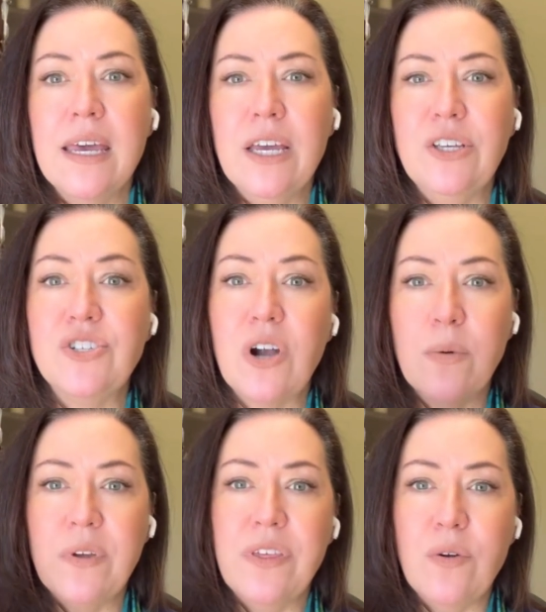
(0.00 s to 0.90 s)

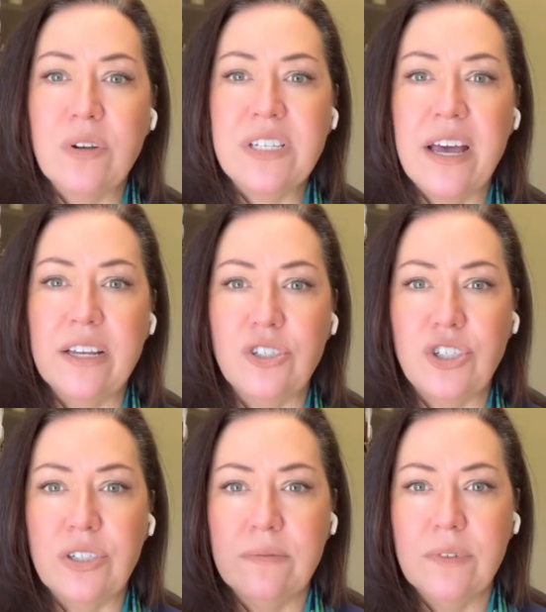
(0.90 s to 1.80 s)
Start with your
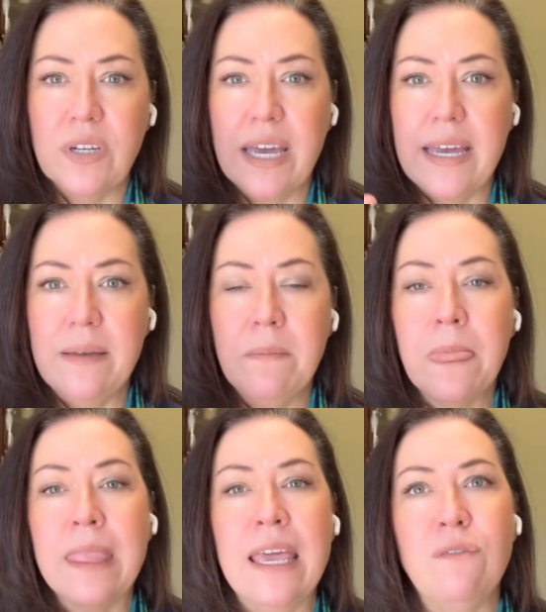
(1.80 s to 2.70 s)
touch, okay?
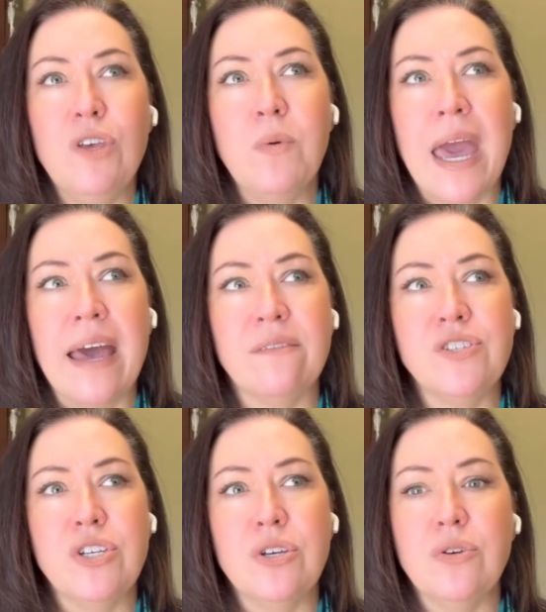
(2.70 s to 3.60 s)
If you have
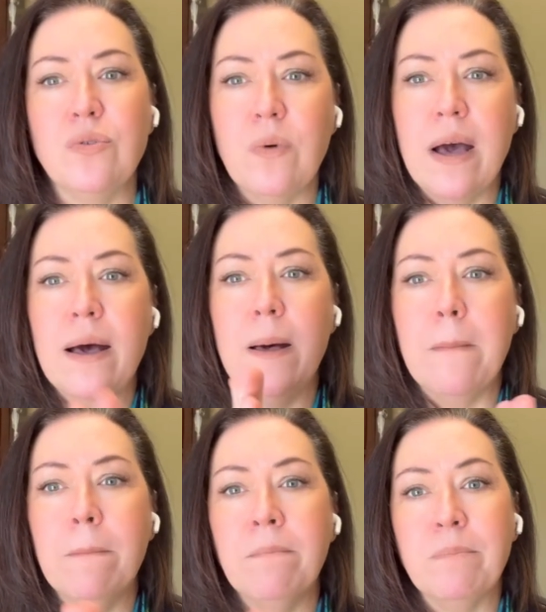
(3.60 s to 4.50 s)
to
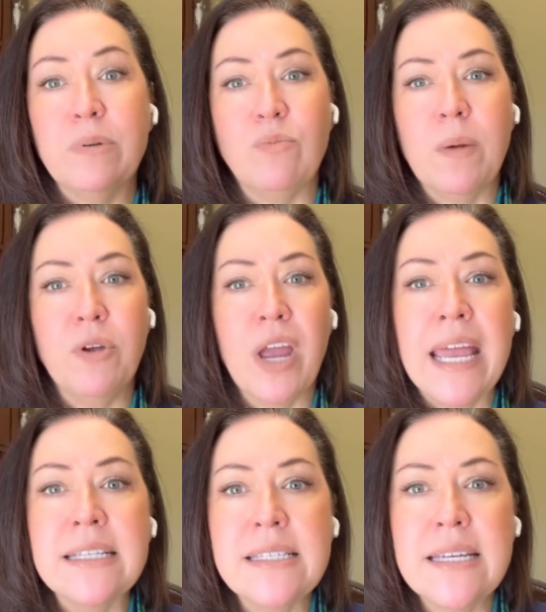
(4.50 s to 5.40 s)
um, rub your
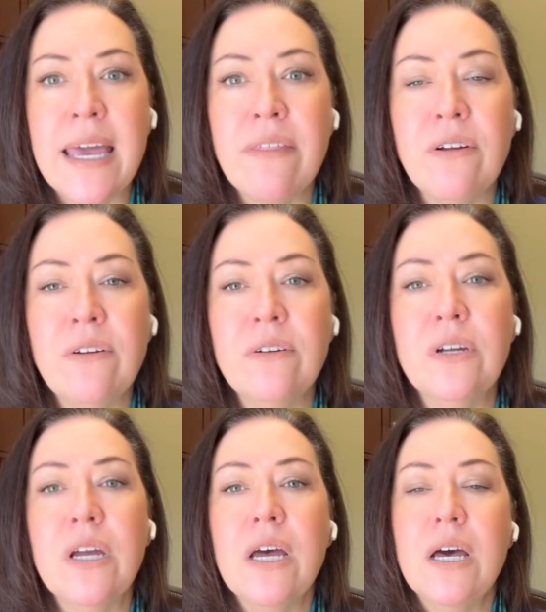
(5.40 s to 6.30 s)
hands together,
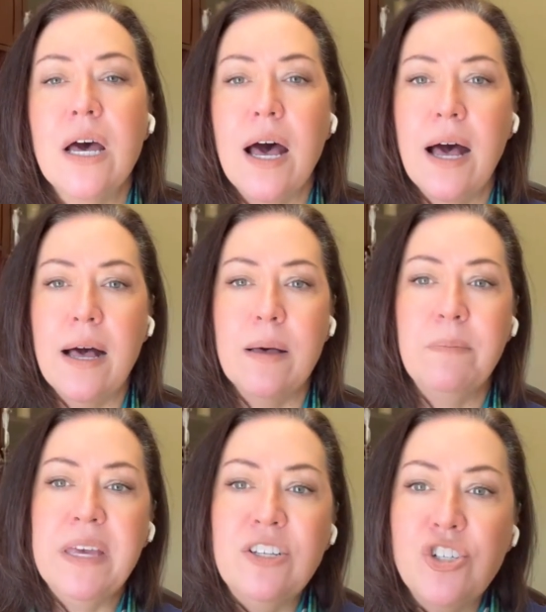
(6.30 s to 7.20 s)
uh,
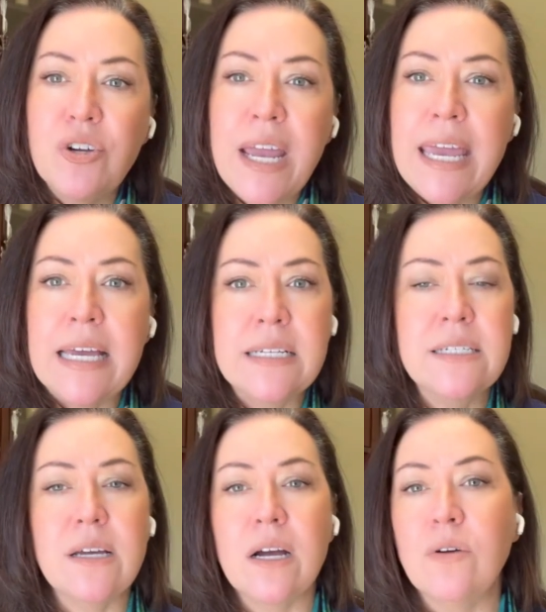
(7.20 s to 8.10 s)
pinch your
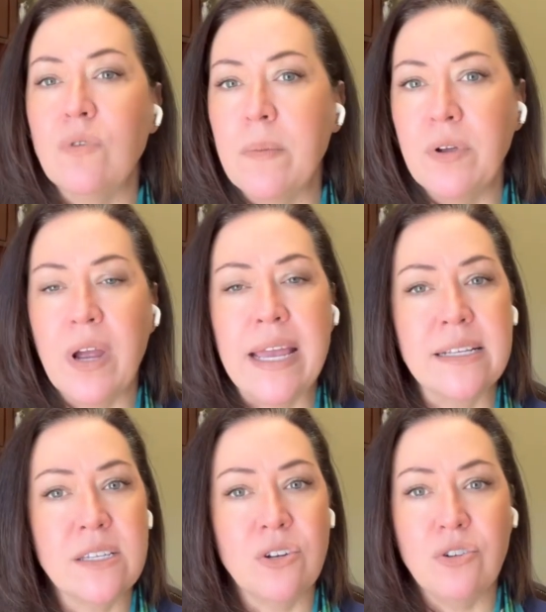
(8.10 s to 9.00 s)
hand, uh, rub your
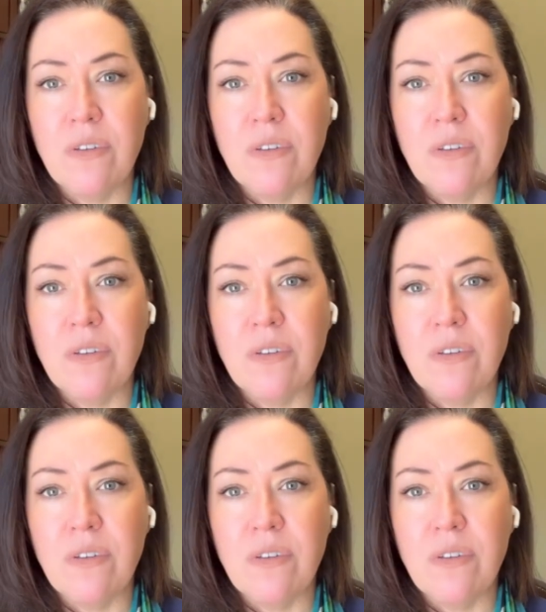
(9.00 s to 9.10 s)
hands on your